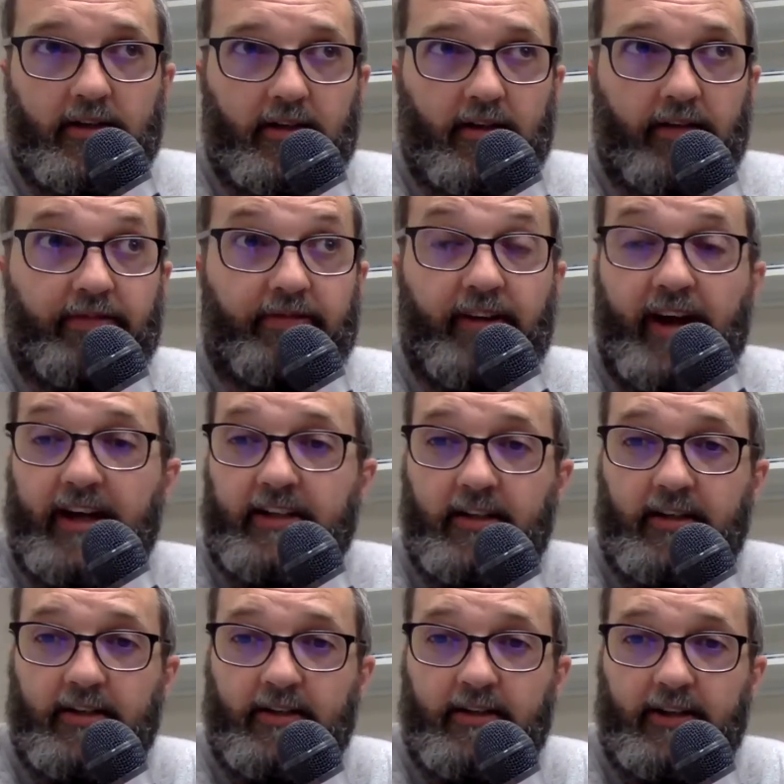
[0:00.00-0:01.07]
effect
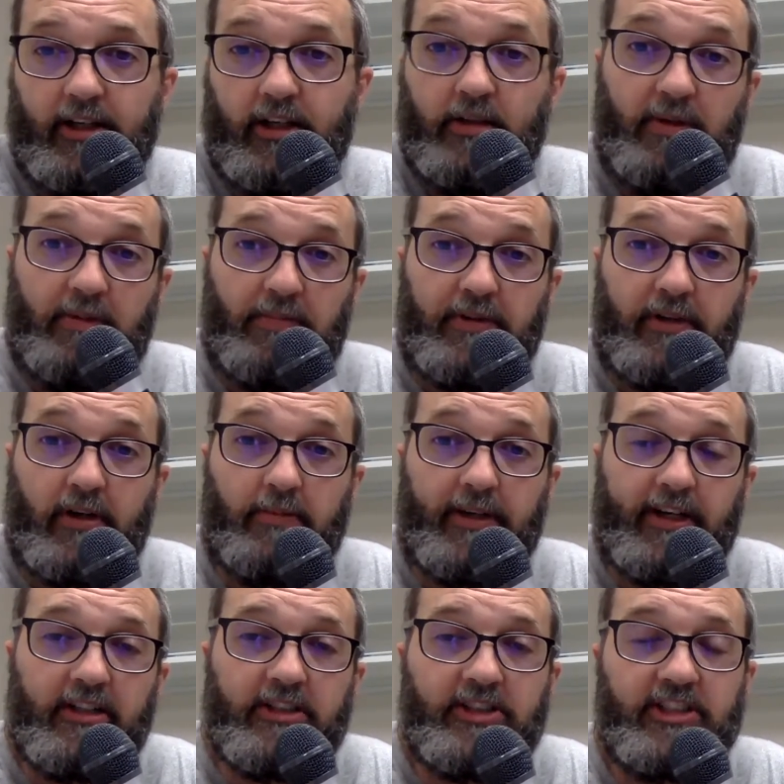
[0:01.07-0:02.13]
that could be
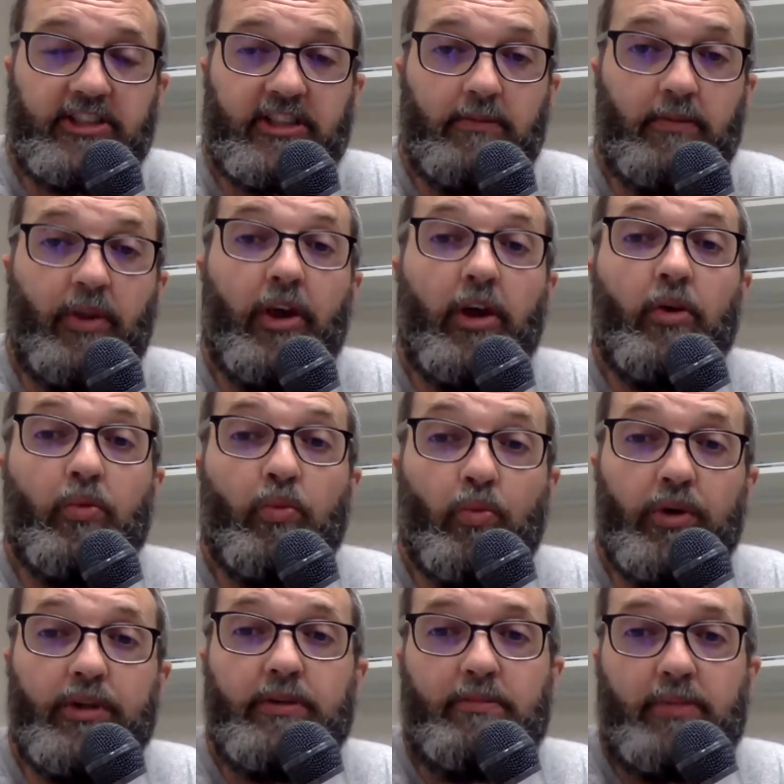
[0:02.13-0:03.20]
perturbing our system
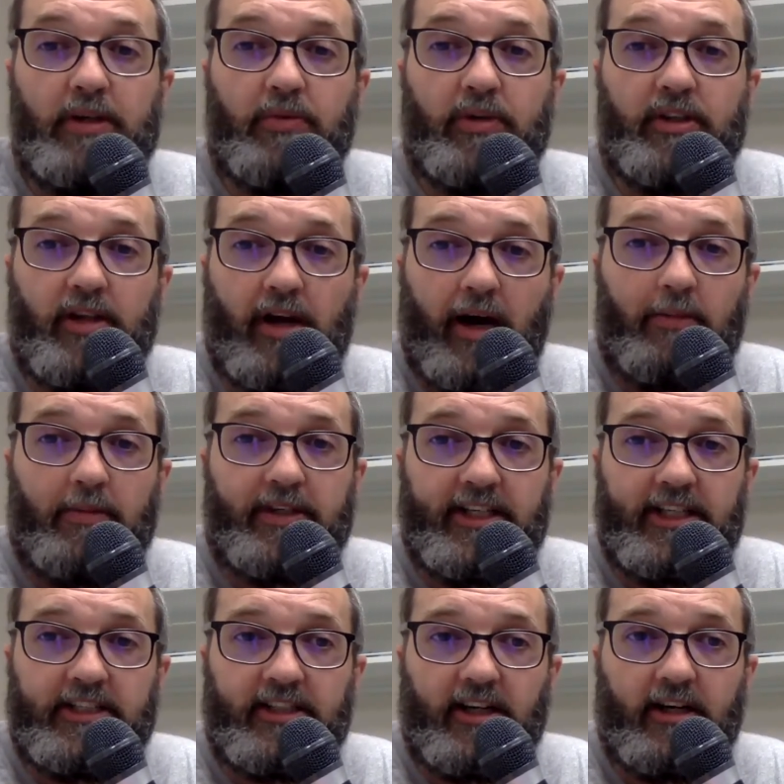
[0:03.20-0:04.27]
wouldn't be what
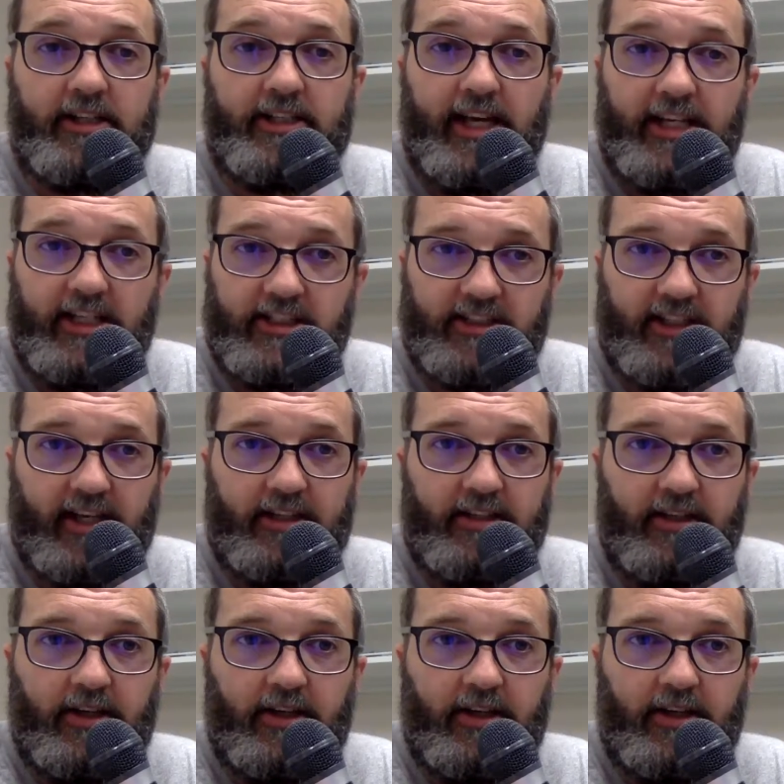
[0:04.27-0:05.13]
dominates our data set.